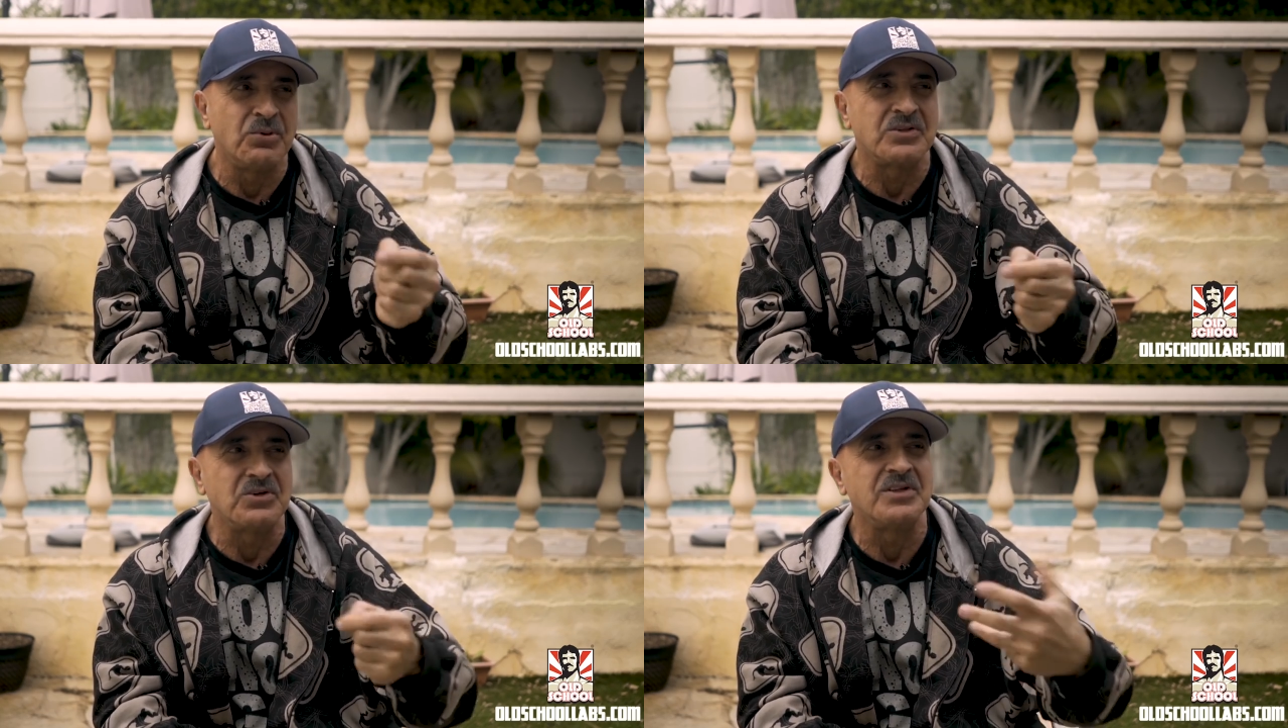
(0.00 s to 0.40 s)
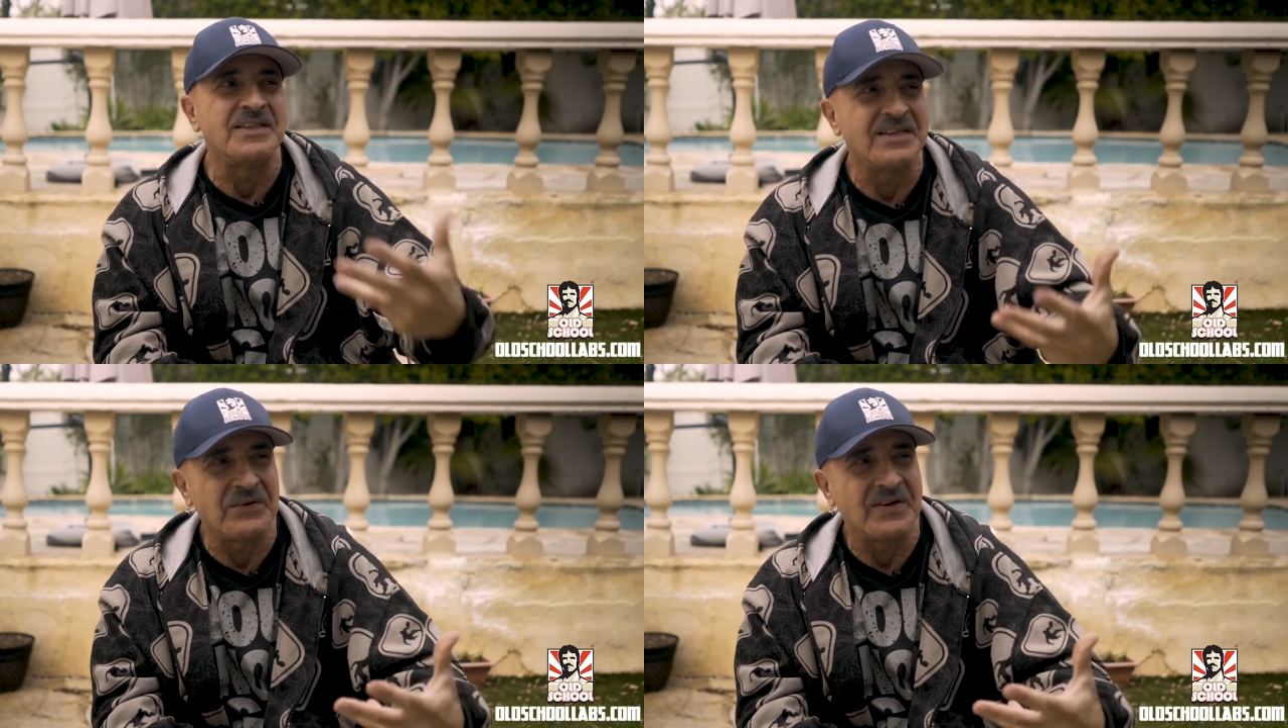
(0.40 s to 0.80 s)
put
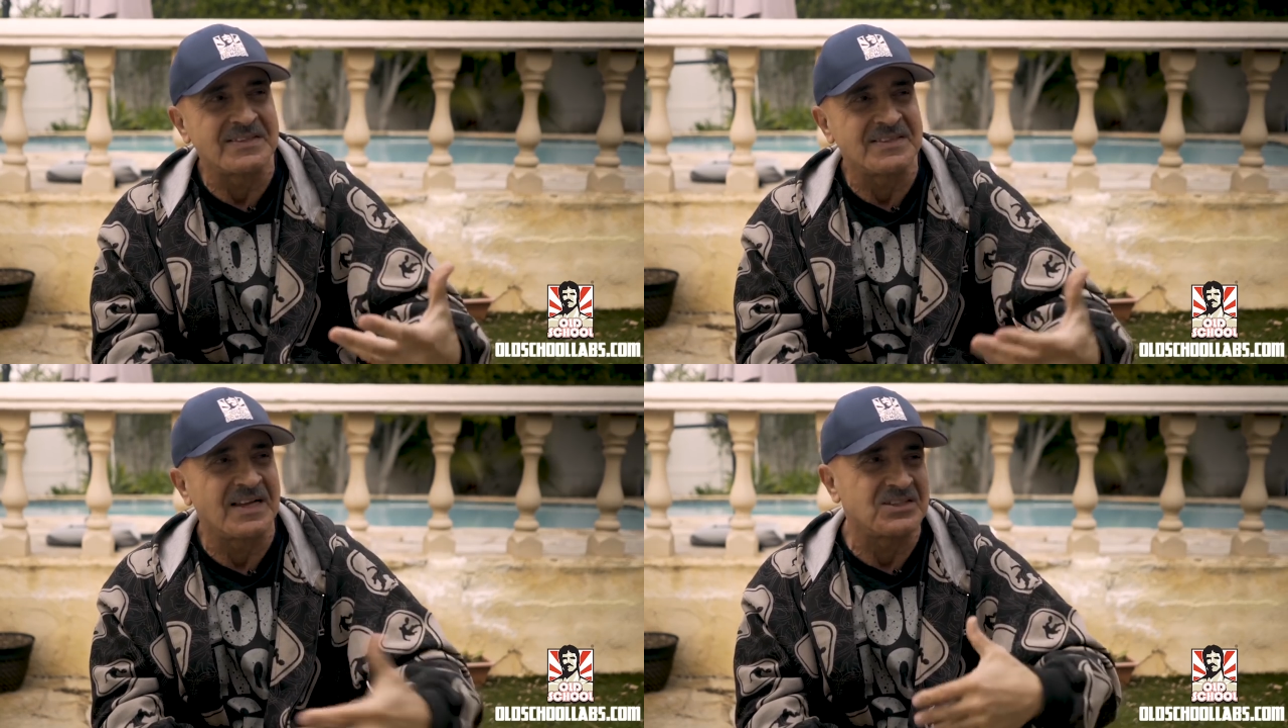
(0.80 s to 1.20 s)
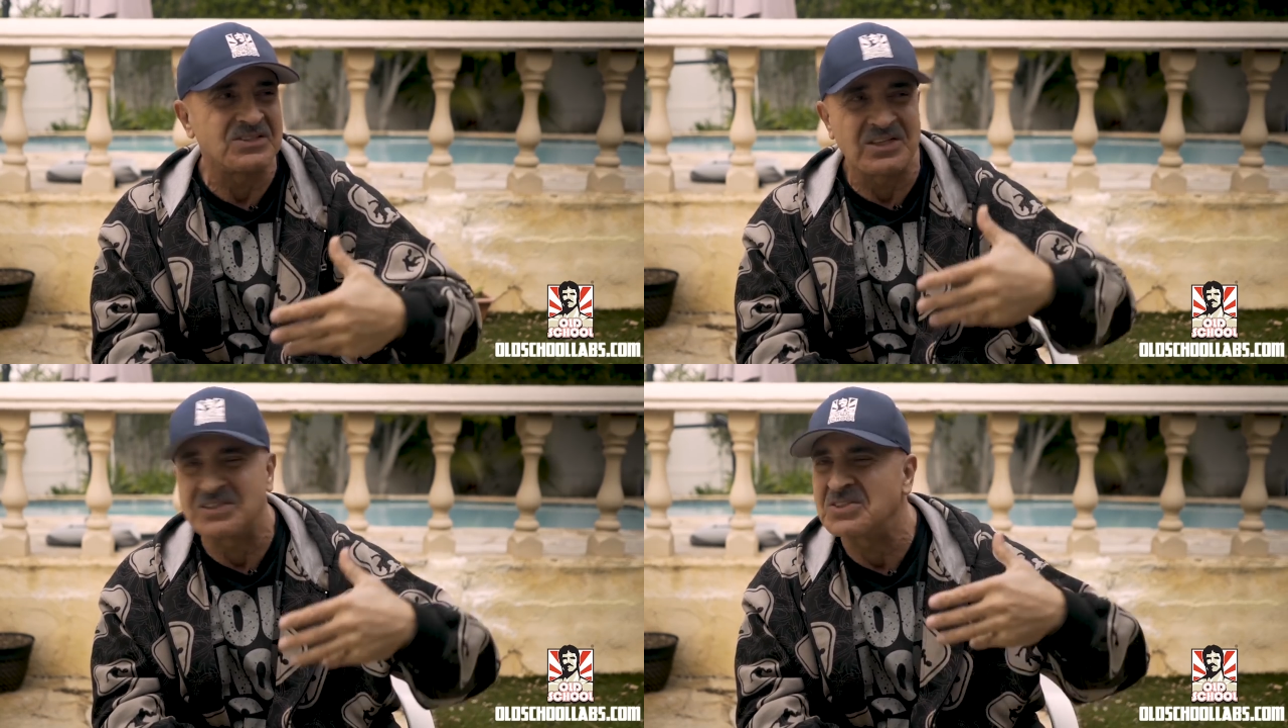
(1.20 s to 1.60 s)
good lyrics, not
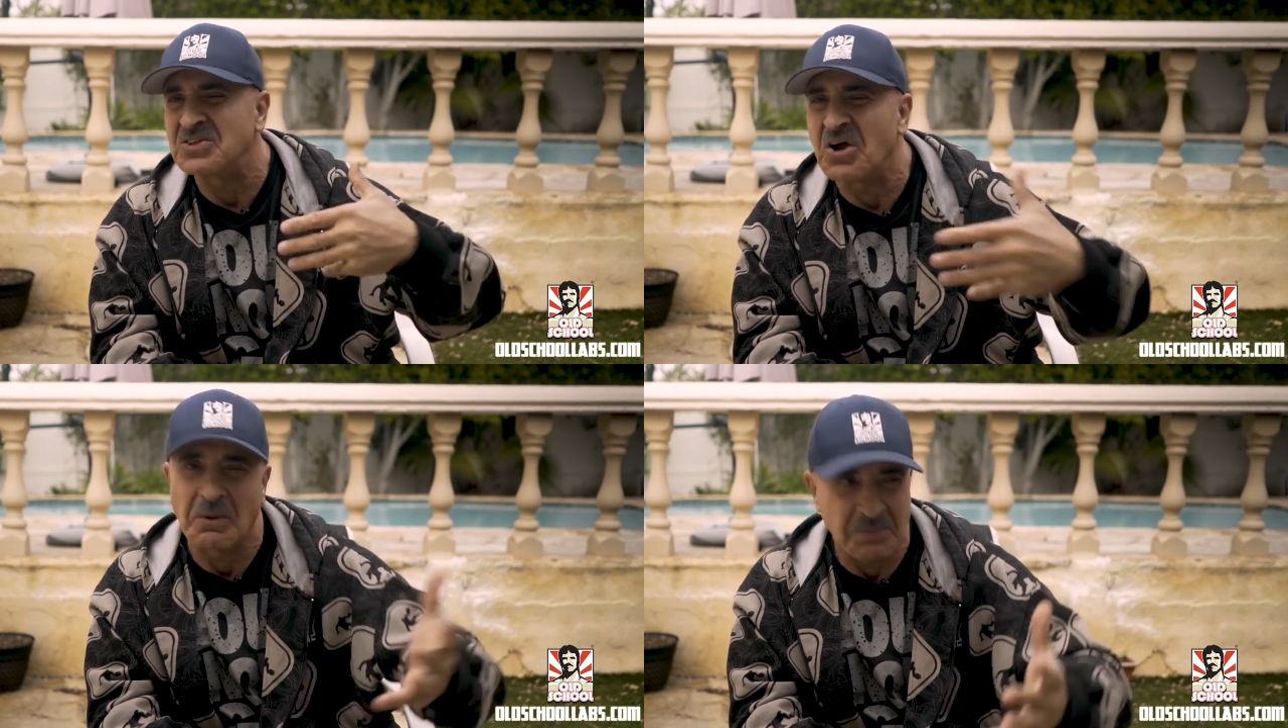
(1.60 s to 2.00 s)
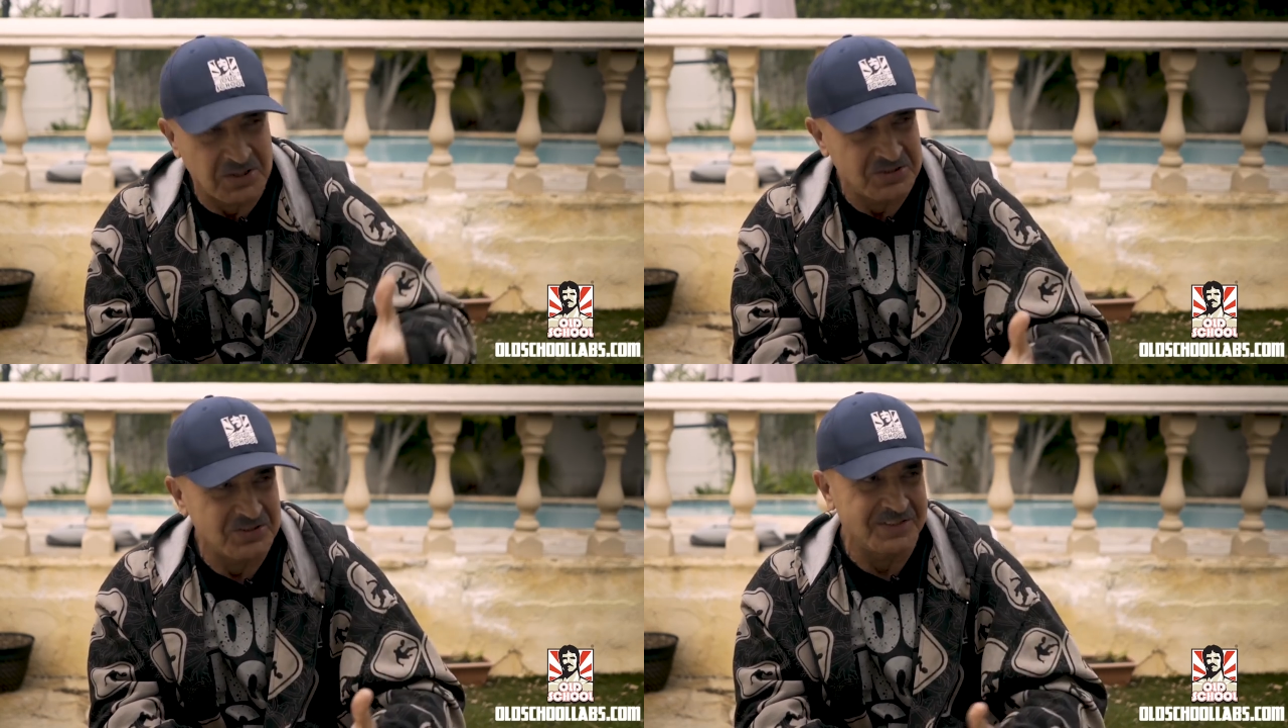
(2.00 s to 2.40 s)
just
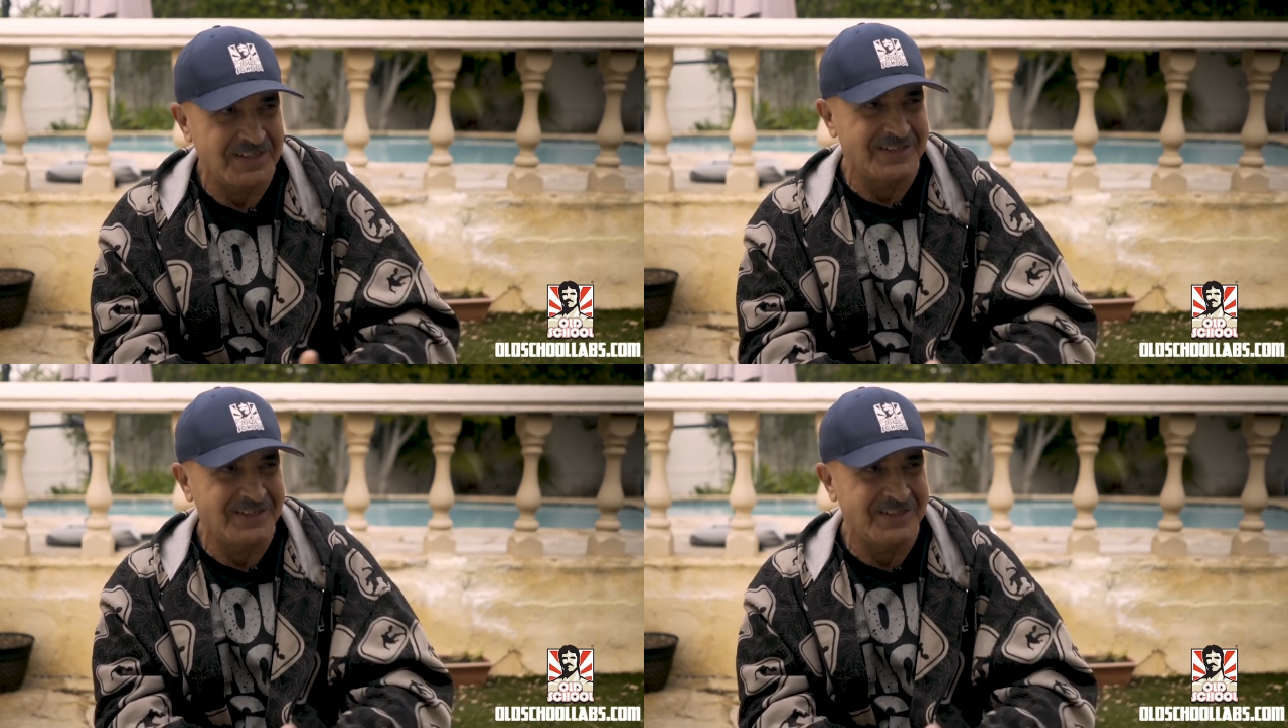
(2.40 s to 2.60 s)
garbage.